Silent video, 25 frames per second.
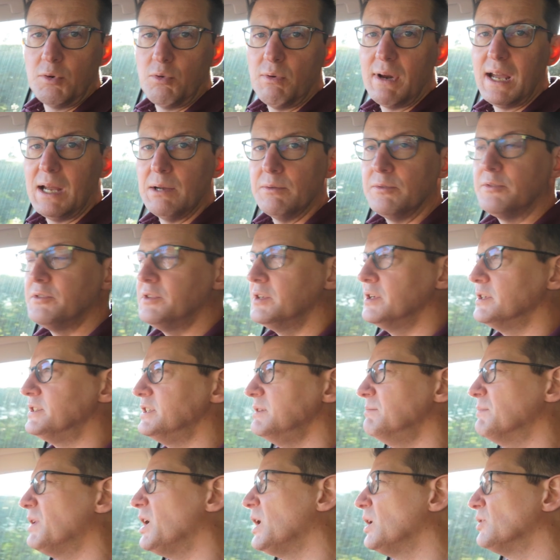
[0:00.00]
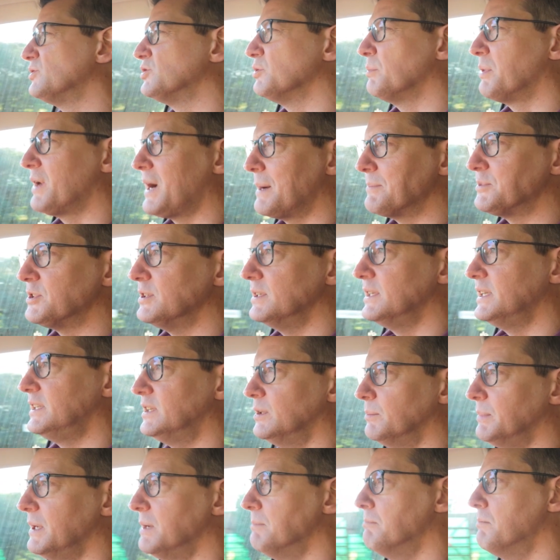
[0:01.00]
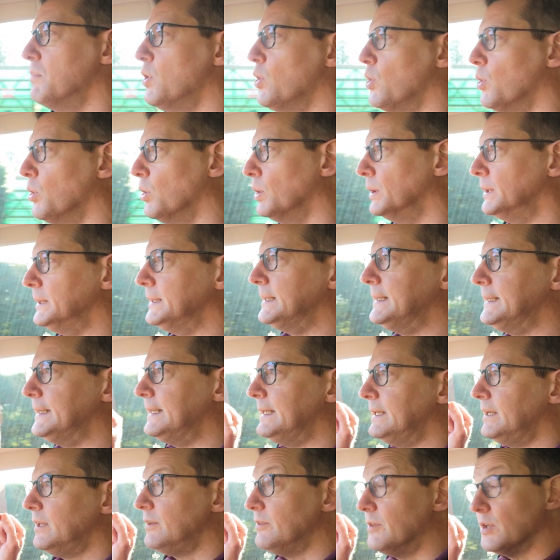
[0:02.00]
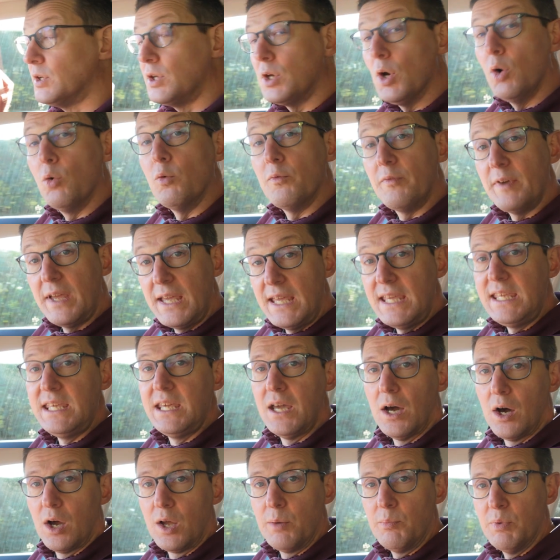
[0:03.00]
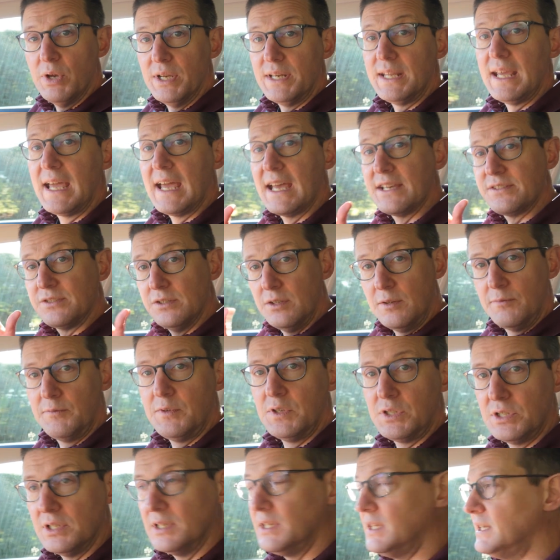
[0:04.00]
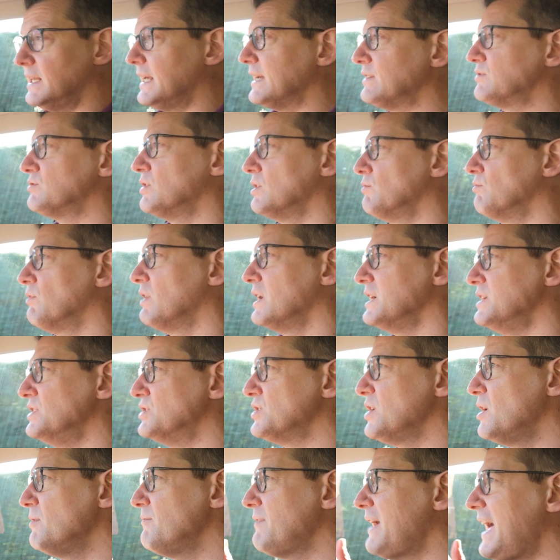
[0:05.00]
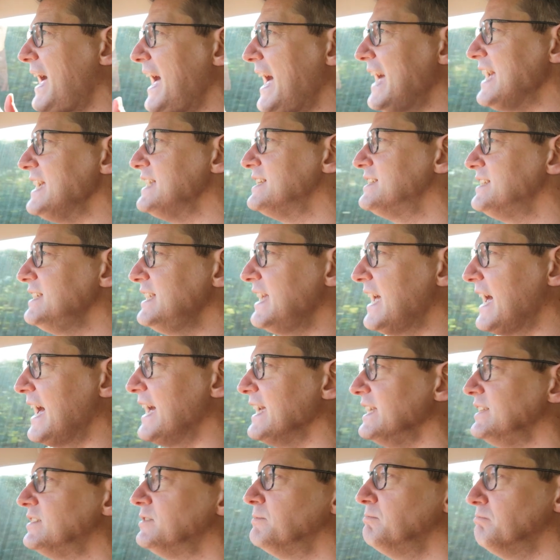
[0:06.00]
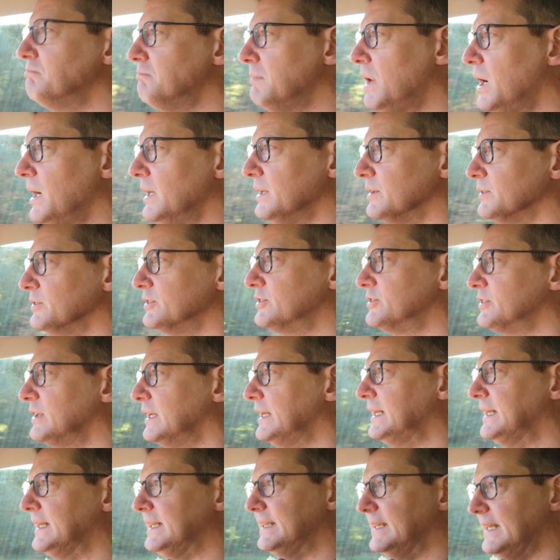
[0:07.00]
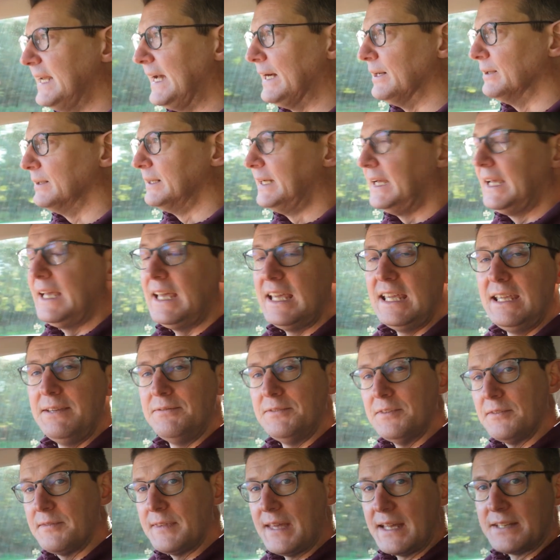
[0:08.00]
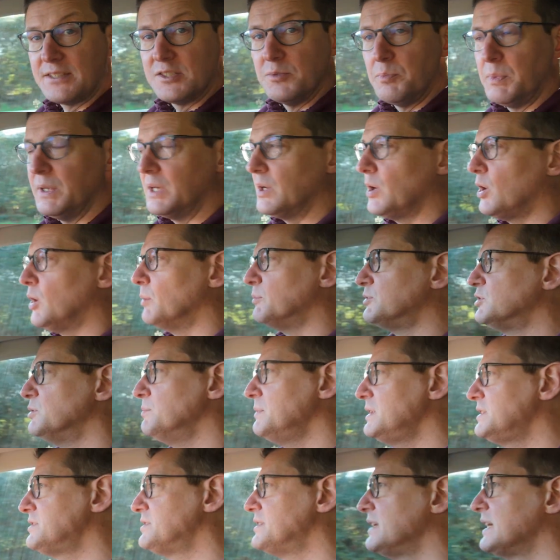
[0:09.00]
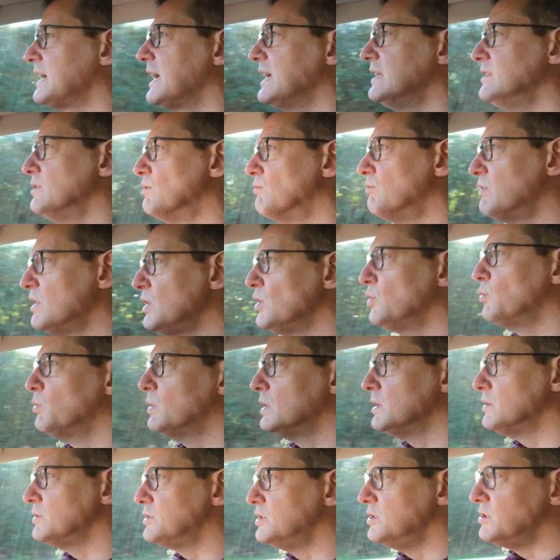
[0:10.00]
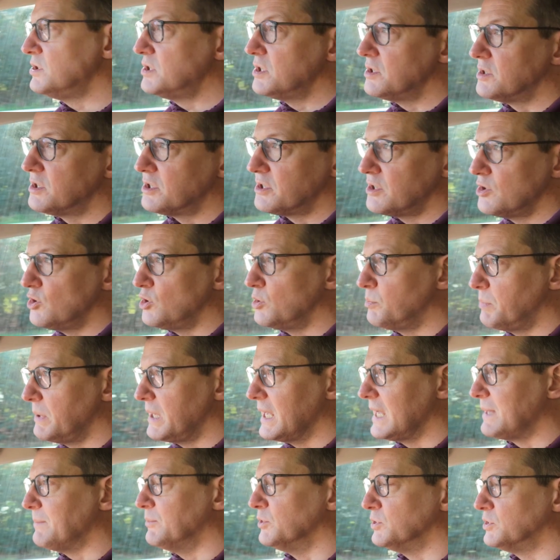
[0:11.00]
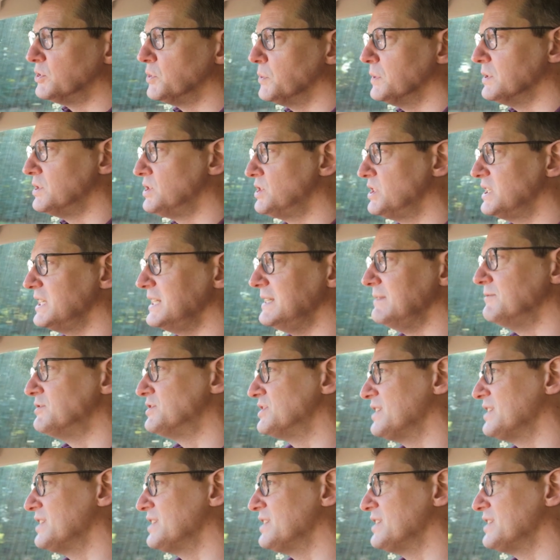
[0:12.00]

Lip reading: around 30 miles or perhaps a little bit more. The Golf eHybrid has an official electric range of 88 miles. Now, even if that's a bit optimistic, in the real world you should still be able to achieve,